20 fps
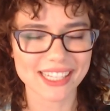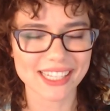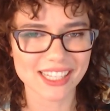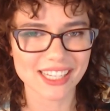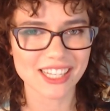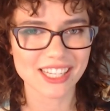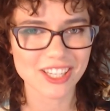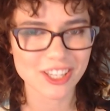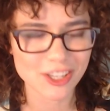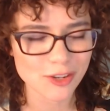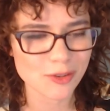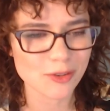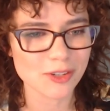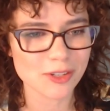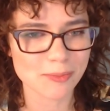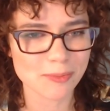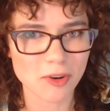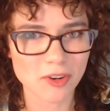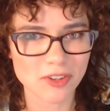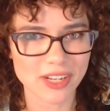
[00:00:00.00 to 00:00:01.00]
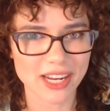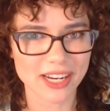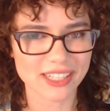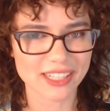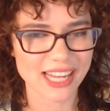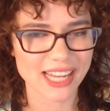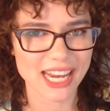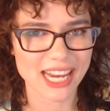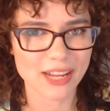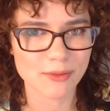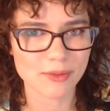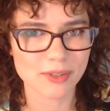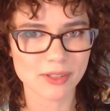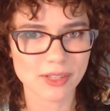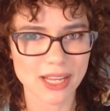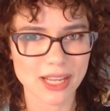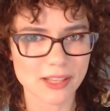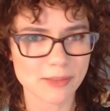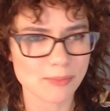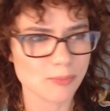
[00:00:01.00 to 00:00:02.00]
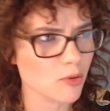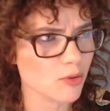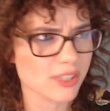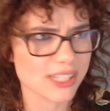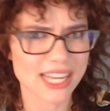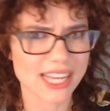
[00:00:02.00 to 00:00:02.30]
It's a huge project, and it's brought